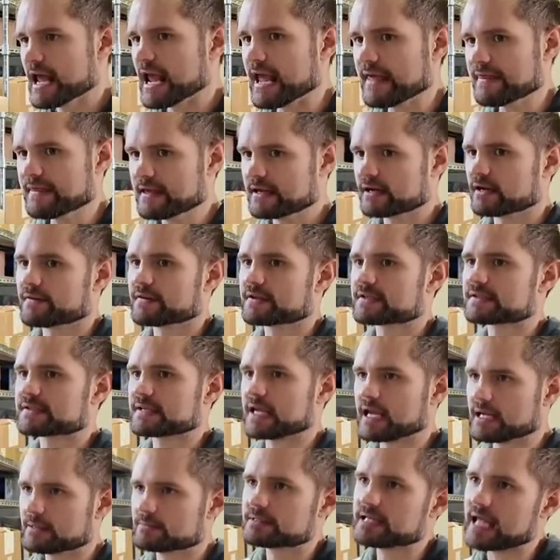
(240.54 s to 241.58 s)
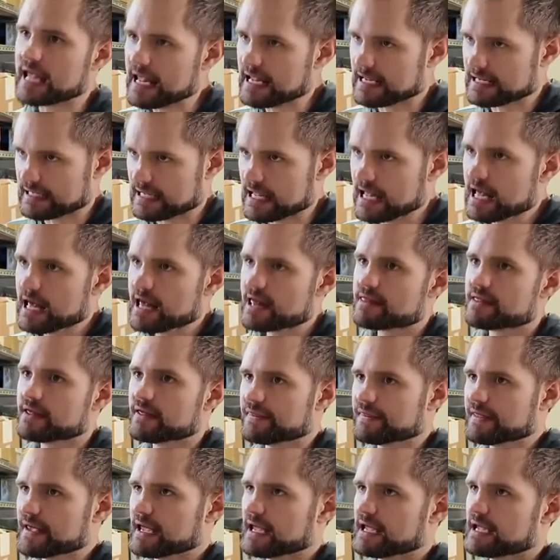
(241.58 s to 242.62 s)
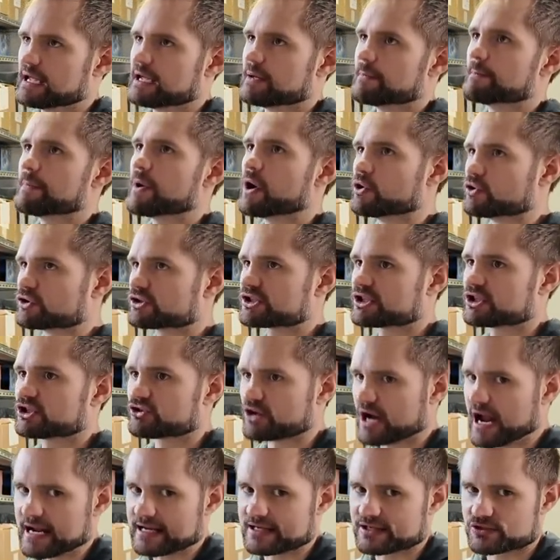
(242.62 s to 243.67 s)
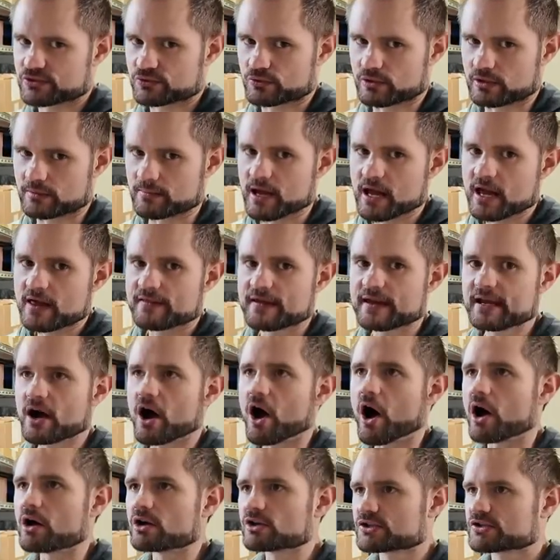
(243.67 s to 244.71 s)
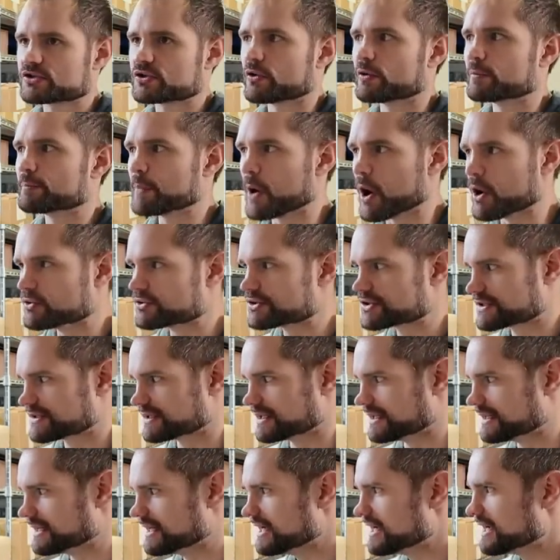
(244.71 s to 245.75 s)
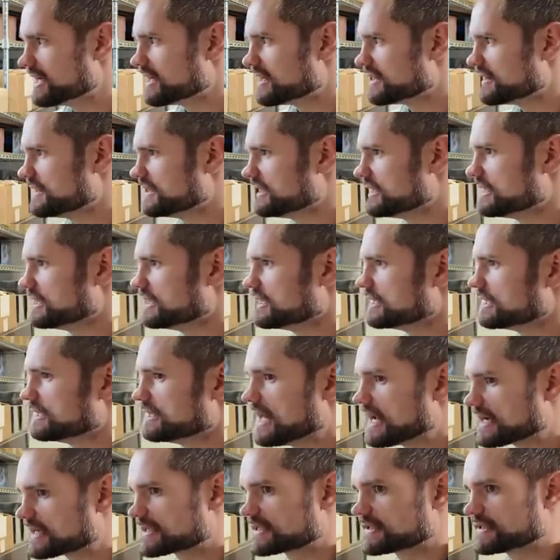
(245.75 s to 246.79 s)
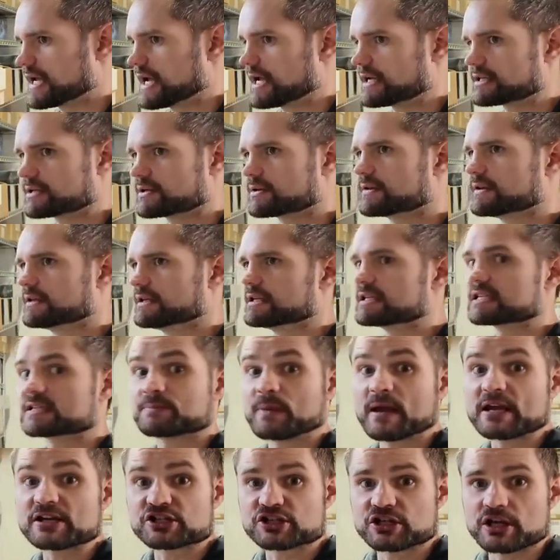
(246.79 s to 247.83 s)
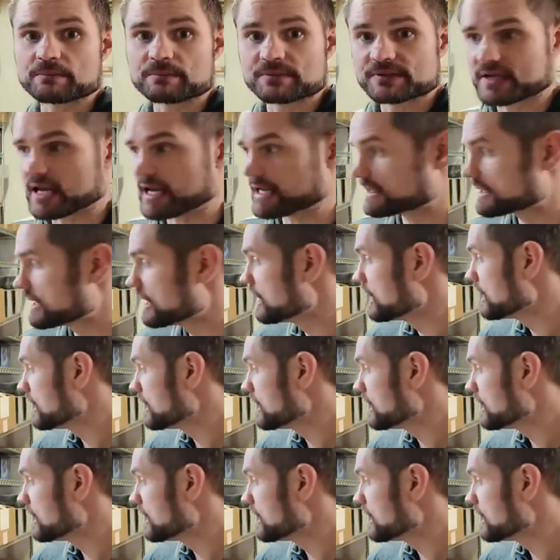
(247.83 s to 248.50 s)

and then on the same day that they posted Dragonstorm, they also posted the next set, the spaceship set.